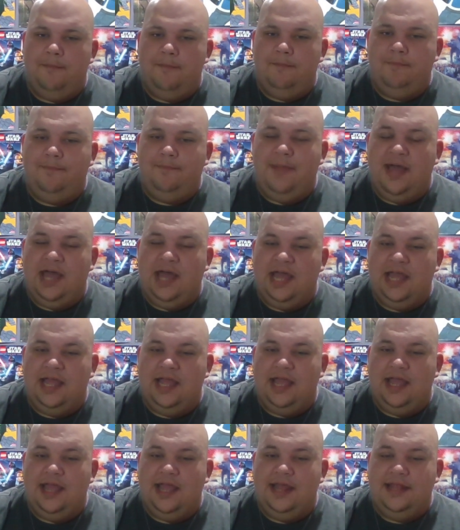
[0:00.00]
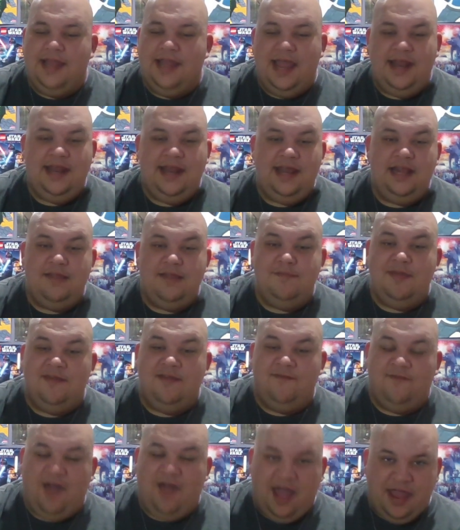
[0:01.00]
but they need to be
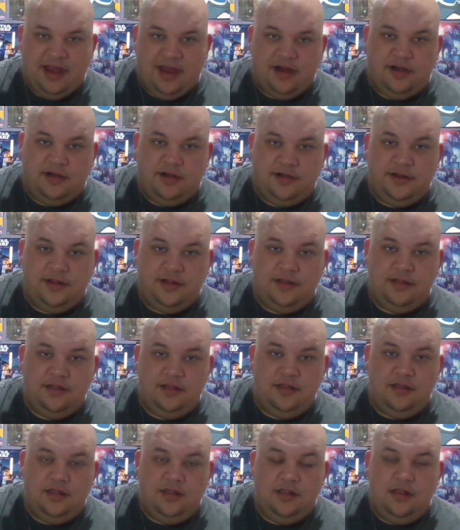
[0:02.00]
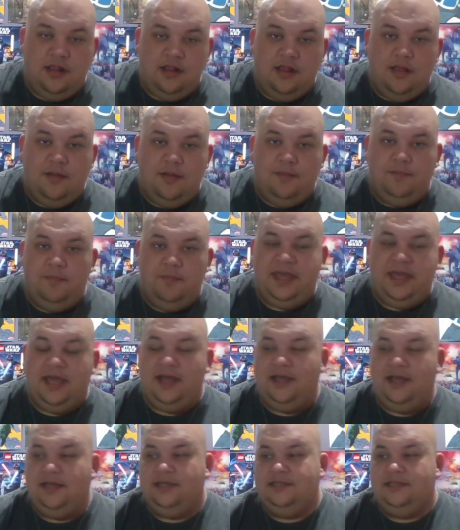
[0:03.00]
fired
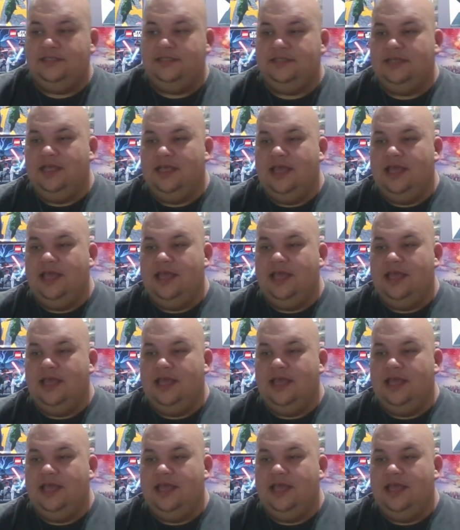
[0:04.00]
because